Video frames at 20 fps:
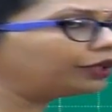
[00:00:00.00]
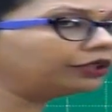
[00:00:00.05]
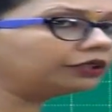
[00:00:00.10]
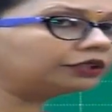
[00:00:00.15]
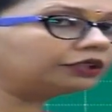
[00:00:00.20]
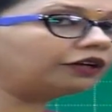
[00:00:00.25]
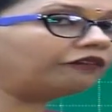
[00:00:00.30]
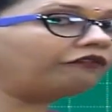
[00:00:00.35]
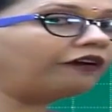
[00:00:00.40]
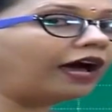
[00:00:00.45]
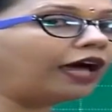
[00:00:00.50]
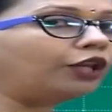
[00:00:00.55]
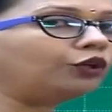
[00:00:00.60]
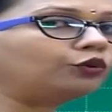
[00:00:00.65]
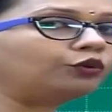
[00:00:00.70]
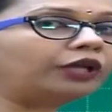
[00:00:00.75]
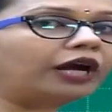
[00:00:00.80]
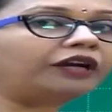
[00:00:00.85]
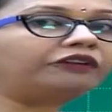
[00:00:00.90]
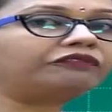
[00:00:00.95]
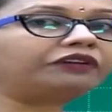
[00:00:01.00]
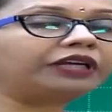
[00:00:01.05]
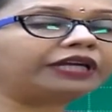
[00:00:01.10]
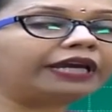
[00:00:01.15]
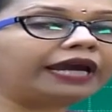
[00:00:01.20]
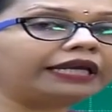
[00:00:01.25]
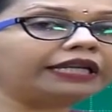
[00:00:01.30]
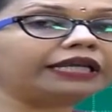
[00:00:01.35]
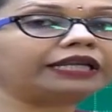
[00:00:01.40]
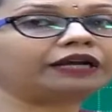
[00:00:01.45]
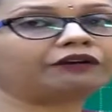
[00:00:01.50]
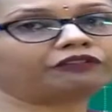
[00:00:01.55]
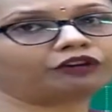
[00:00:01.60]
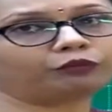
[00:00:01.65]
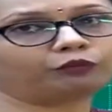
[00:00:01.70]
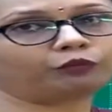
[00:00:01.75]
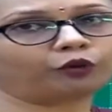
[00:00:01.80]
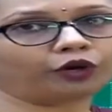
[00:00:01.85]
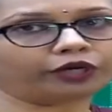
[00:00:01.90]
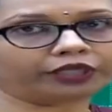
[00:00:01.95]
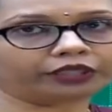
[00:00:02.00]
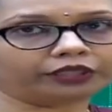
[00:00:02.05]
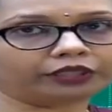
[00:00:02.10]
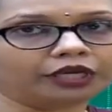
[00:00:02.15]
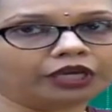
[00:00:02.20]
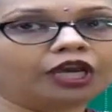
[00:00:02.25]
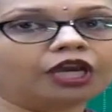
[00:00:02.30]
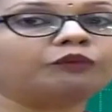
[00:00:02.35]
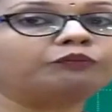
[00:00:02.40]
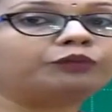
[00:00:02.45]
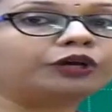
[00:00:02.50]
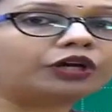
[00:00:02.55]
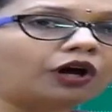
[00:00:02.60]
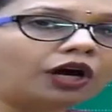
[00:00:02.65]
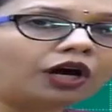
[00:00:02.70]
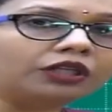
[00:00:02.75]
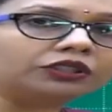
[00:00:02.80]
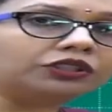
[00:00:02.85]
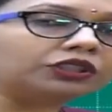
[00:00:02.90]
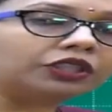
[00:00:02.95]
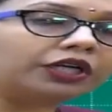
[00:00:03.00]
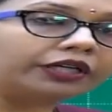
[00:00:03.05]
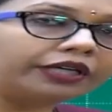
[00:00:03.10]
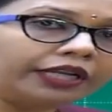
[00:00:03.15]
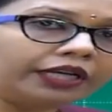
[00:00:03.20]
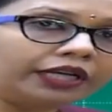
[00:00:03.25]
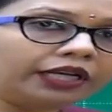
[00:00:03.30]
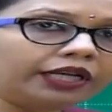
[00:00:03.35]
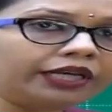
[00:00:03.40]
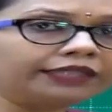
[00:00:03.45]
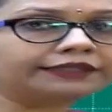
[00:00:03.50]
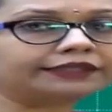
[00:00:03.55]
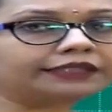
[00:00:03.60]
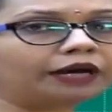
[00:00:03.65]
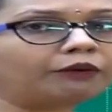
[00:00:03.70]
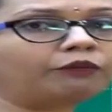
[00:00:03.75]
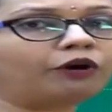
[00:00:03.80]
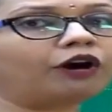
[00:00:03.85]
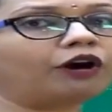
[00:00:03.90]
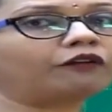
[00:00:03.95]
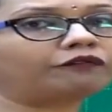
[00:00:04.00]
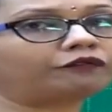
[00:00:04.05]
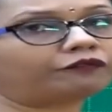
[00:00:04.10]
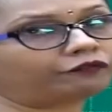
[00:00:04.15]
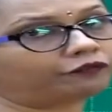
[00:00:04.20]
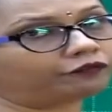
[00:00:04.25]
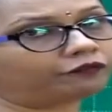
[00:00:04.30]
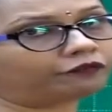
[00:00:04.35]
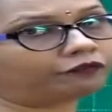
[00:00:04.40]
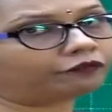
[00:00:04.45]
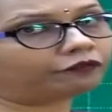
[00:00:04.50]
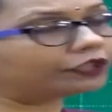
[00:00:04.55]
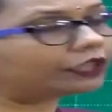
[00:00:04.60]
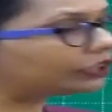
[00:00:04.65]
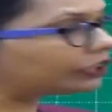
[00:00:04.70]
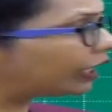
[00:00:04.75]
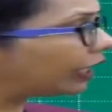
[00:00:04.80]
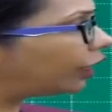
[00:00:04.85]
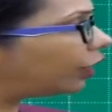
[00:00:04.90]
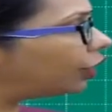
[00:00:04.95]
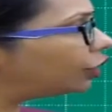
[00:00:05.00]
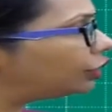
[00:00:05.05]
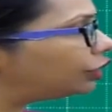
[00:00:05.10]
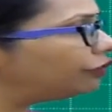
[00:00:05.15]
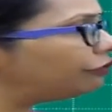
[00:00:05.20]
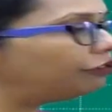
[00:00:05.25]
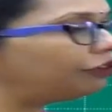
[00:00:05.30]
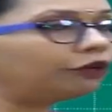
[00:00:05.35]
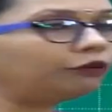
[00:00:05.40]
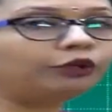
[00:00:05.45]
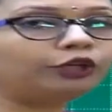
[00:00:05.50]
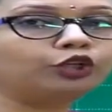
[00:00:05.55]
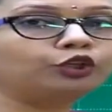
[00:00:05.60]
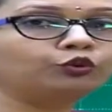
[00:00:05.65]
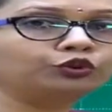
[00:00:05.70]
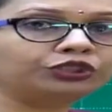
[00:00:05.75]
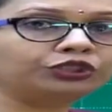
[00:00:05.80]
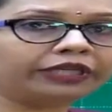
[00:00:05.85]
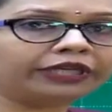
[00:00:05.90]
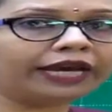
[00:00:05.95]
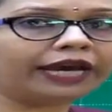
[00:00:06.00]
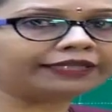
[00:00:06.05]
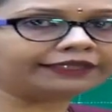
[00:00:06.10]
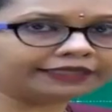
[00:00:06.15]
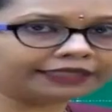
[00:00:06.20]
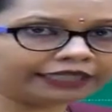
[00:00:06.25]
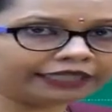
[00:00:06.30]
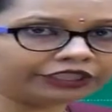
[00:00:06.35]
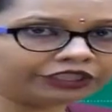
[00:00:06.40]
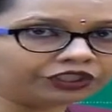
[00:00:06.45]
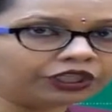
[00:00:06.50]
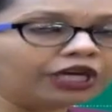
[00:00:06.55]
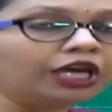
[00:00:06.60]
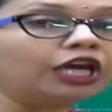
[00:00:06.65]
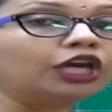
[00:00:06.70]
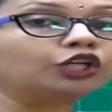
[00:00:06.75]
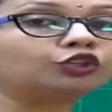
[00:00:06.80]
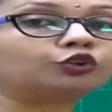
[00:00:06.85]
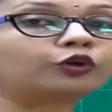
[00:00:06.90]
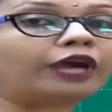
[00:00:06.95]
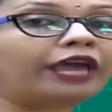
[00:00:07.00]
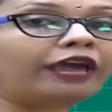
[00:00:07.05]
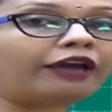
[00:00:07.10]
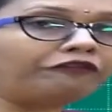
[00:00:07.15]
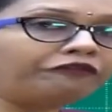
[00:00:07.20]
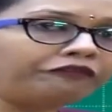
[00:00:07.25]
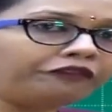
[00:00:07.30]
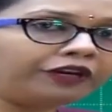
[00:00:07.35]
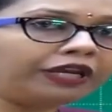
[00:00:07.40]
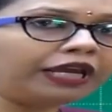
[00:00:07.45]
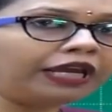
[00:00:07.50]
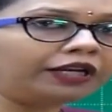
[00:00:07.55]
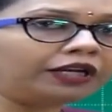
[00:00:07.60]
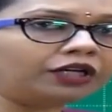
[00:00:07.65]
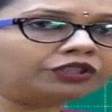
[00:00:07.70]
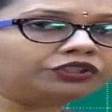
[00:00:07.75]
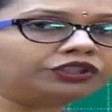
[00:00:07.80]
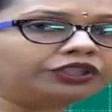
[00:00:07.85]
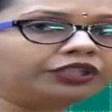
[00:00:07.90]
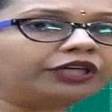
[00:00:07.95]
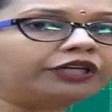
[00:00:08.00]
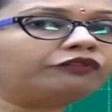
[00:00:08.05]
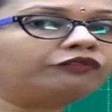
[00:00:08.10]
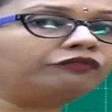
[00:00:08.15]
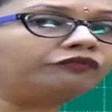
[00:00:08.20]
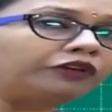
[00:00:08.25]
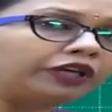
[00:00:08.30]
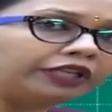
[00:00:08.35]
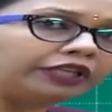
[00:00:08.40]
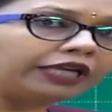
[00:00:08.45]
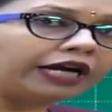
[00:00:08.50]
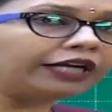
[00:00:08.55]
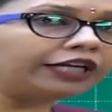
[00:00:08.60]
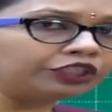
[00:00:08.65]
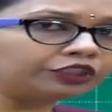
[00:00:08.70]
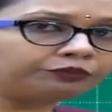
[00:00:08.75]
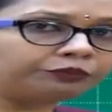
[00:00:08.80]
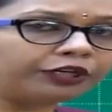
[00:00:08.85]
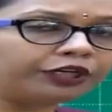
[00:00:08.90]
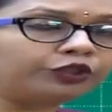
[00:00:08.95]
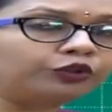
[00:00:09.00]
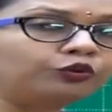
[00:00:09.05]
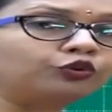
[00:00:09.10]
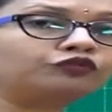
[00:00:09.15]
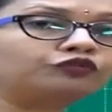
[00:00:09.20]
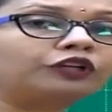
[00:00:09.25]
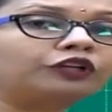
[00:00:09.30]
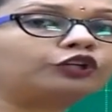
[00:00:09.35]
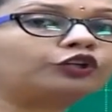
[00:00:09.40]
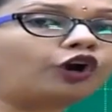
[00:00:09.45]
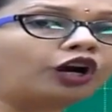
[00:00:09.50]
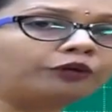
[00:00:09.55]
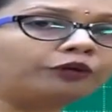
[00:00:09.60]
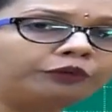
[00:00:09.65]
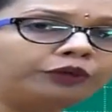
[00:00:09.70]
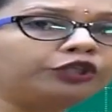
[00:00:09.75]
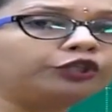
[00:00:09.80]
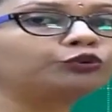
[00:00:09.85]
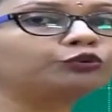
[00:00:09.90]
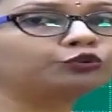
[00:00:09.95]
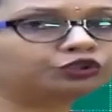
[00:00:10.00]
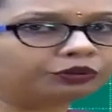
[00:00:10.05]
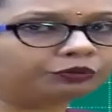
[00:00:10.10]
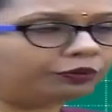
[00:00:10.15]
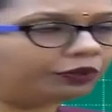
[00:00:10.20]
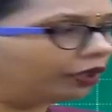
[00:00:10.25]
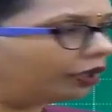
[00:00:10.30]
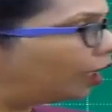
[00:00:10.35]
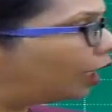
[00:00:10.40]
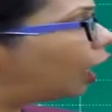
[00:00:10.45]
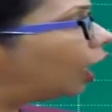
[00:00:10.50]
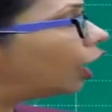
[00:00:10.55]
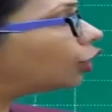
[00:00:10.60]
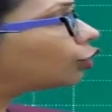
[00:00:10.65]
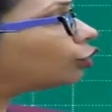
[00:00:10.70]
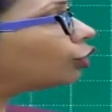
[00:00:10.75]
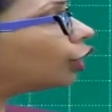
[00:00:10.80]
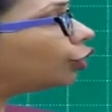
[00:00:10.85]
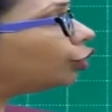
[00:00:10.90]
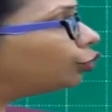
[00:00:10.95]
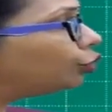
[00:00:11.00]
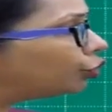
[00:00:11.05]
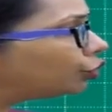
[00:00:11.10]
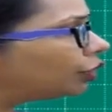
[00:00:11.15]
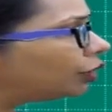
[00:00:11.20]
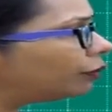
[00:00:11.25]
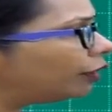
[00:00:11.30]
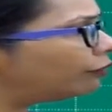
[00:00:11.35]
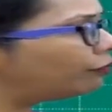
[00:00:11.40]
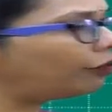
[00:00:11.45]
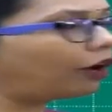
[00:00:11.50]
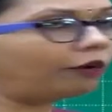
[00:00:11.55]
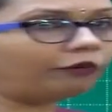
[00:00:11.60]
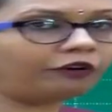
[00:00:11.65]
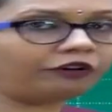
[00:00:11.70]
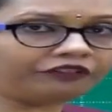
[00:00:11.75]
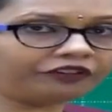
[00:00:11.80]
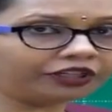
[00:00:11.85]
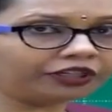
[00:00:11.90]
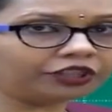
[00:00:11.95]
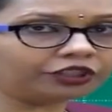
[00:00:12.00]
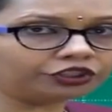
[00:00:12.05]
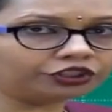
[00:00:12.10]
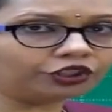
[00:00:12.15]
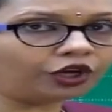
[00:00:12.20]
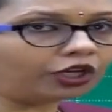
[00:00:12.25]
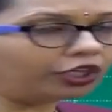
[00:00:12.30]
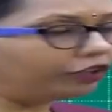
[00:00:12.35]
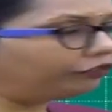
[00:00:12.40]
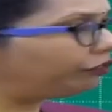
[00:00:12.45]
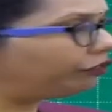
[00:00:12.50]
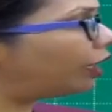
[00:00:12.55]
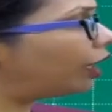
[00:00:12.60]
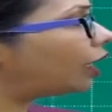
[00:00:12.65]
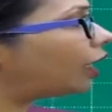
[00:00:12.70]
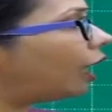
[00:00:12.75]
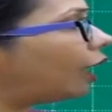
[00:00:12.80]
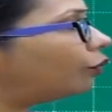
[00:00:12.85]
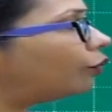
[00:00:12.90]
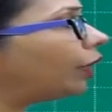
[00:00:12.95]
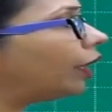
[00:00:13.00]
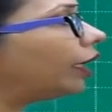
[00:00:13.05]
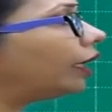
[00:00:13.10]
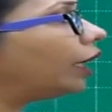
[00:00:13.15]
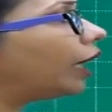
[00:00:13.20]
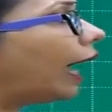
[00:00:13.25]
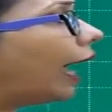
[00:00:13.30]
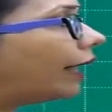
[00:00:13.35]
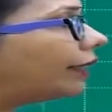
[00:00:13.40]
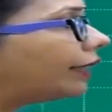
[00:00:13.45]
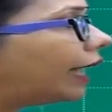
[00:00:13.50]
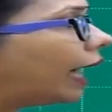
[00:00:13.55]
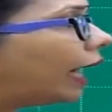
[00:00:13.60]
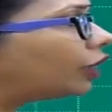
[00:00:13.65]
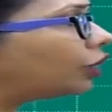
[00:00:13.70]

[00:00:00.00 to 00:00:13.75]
is the value that we get in our body, because certainly some of this energy will be losing as heat. So every energy that is produced will not be usable. So the usable form of energy only we are counting, and